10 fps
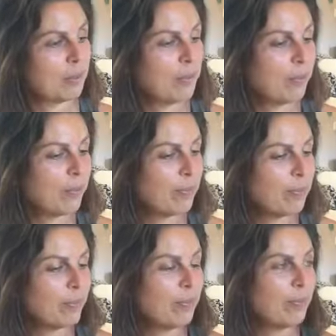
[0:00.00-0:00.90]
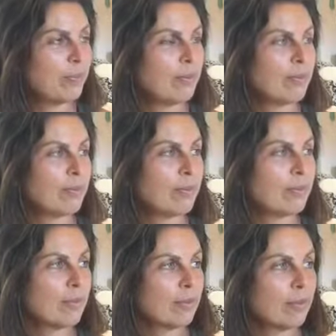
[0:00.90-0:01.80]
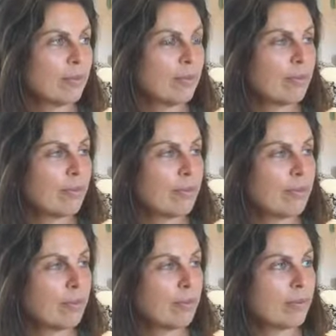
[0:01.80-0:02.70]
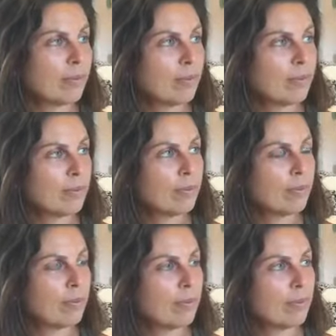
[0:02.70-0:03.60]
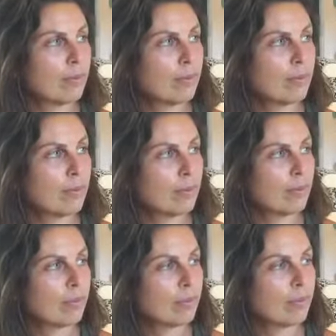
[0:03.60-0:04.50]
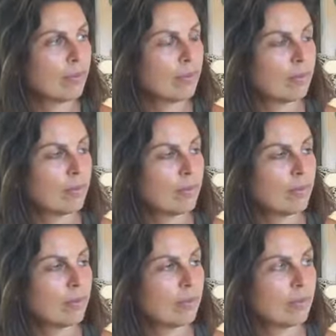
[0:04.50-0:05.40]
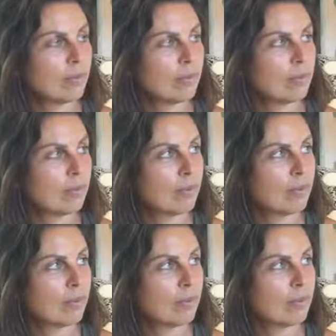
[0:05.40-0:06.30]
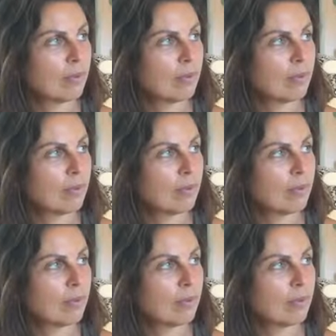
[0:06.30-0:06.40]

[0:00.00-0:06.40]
[no speech]